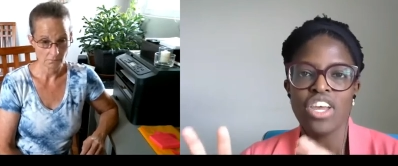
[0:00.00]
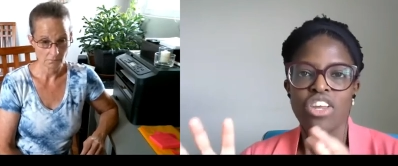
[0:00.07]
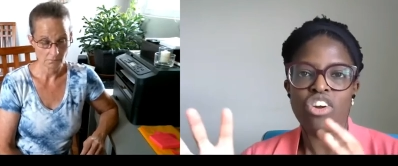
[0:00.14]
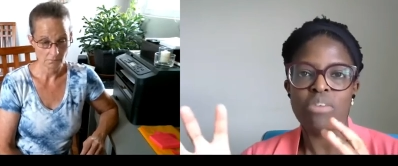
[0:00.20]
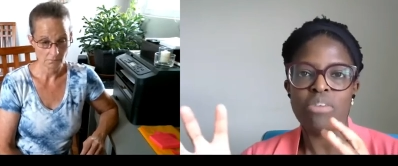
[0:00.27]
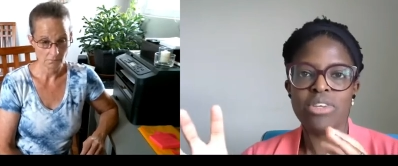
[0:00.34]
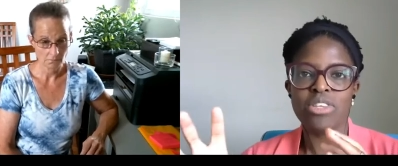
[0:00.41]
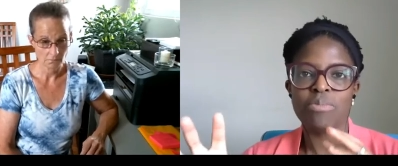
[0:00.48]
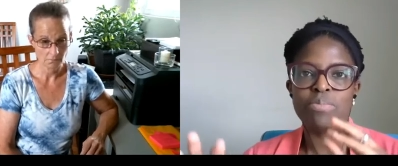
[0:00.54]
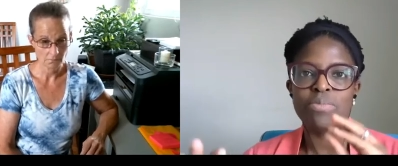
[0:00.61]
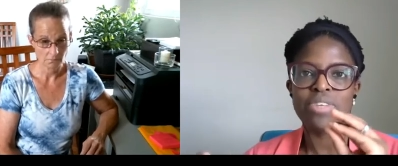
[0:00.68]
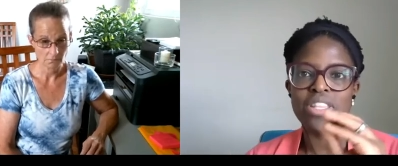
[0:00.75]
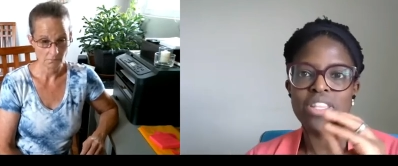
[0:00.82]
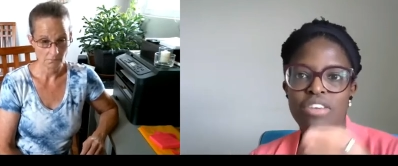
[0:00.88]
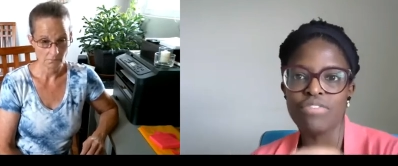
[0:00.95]
Speaker 1: you're almost
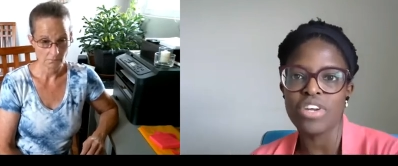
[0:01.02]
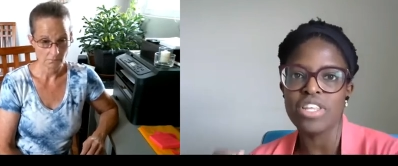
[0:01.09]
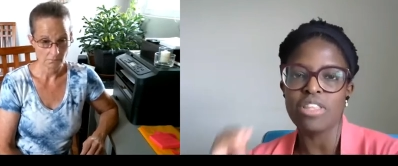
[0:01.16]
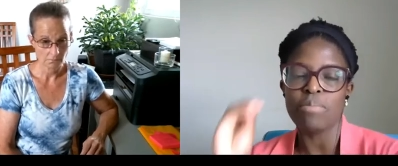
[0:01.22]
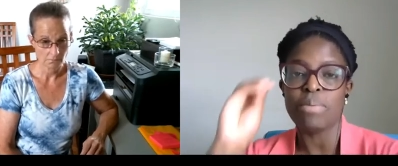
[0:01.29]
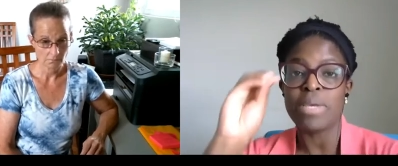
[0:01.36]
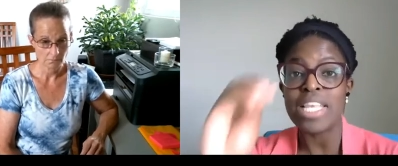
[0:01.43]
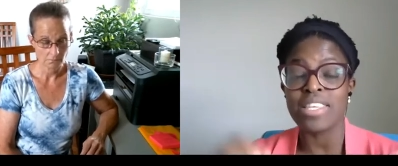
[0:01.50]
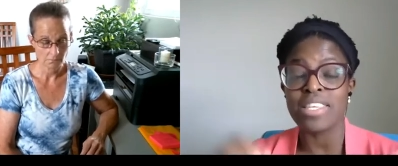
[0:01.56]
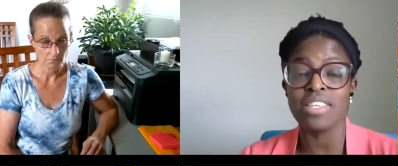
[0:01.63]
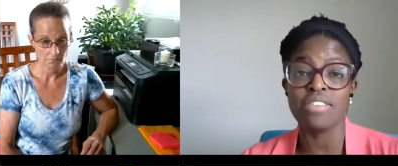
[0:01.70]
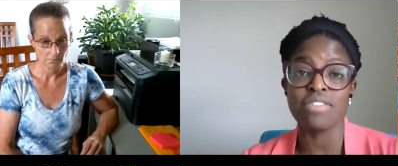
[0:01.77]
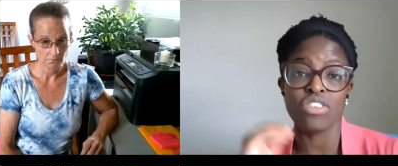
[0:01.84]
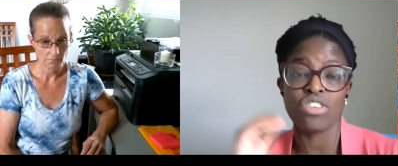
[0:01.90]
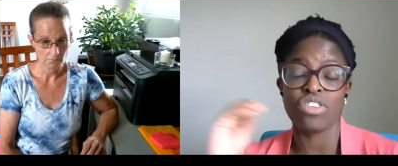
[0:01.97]
delivering the pieces
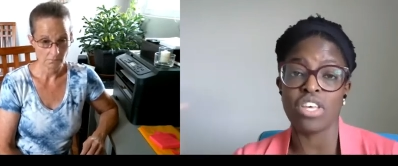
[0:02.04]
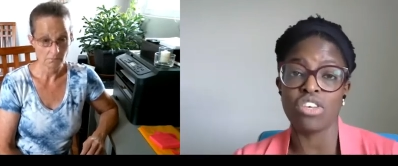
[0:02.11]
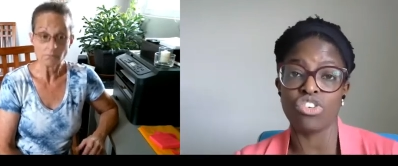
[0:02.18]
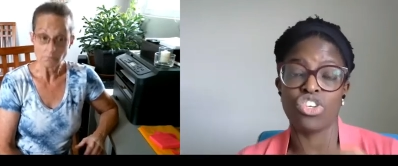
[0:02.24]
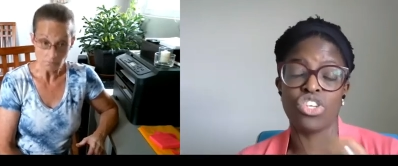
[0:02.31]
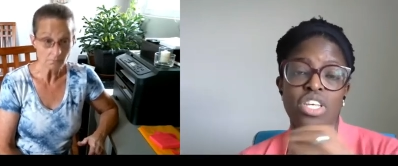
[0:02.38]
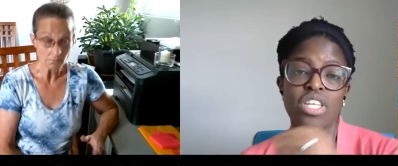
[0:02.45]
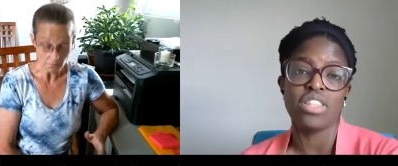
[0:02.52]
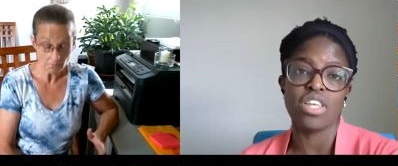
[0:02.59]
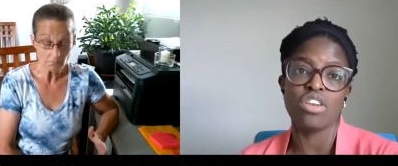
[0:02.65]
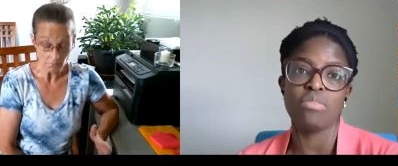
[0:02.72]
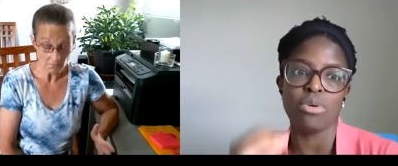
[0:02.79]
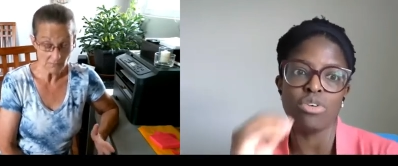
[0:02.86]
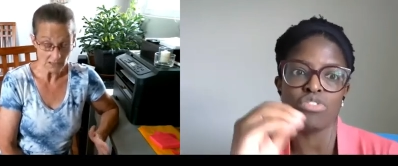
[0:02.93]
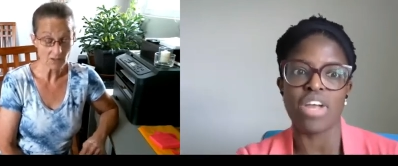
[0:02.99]
of the sales sheet that
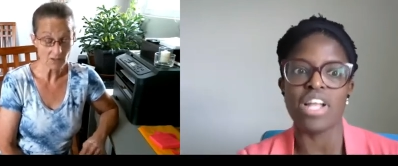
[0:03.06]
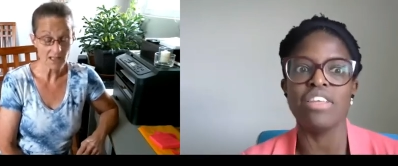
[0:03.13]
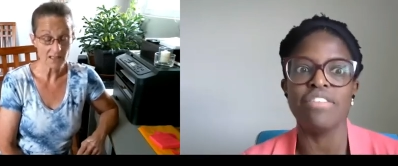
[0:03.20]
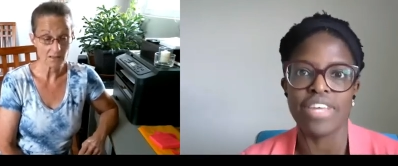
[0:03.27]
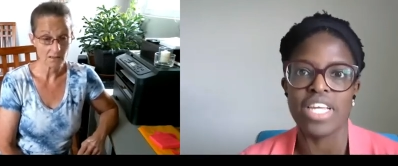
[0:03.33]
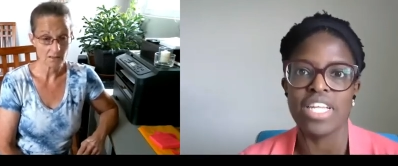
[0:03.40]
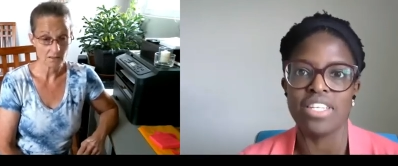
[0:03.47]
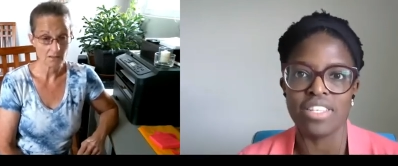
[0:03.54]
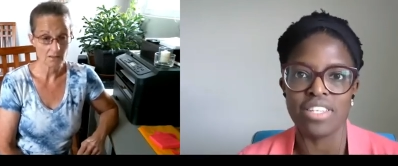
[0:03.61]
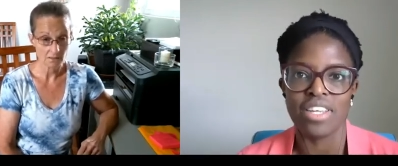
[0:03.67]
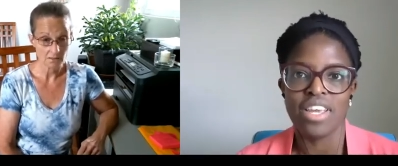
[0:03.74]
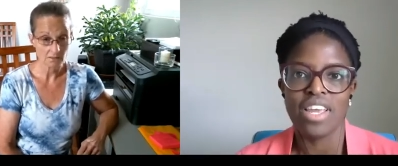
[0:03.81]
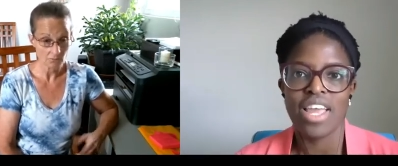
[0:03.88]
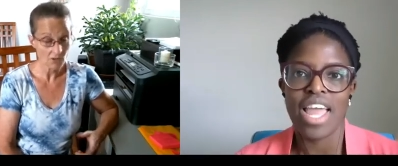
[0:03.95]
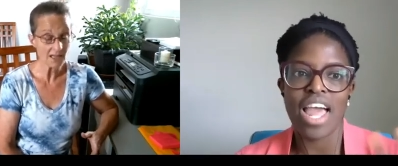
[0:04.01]
are most relevant.
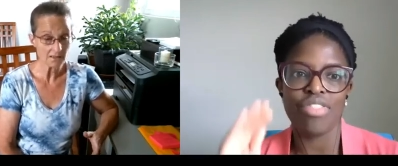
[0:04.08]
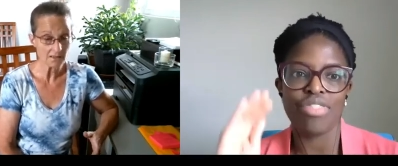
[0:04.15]
Right